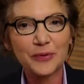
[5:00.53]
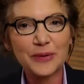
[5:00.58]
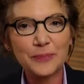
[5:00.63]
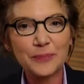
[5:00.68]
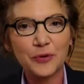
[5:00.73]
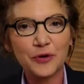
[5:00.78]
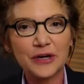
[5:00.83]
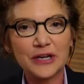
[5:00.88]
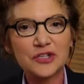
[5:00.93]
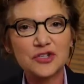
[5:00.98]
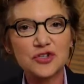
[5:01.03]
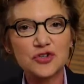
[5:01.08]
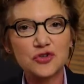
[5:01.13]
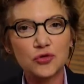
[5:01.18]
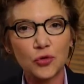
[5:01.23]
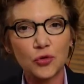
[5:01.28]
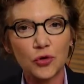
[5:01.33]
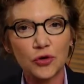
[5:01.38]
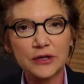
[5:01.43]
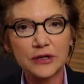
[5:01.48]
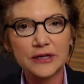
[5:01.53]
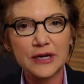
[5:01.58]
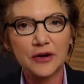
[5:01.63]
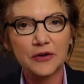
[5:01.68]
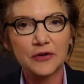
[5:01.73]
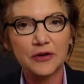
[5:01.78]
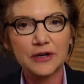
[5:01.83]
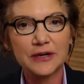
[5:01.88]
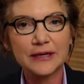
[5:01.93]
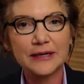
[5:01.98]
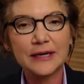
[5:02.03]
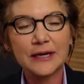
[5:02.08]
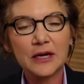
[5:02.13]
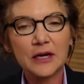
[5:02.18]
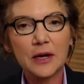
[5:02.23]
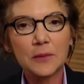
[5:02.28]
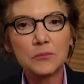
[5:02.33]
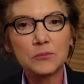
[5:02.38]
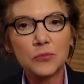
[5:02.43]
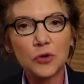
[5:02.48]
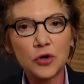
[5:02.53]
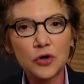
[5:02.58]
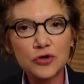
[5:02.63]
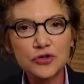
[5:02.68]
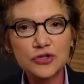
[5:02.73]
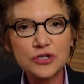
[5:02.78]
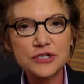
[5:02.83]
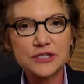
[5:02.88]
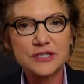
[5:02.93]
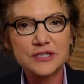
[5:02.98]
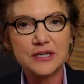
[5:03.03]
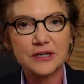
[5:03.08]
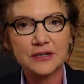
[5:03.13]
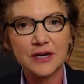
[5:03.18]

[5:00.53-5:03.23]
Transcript: we put extraordinary emergency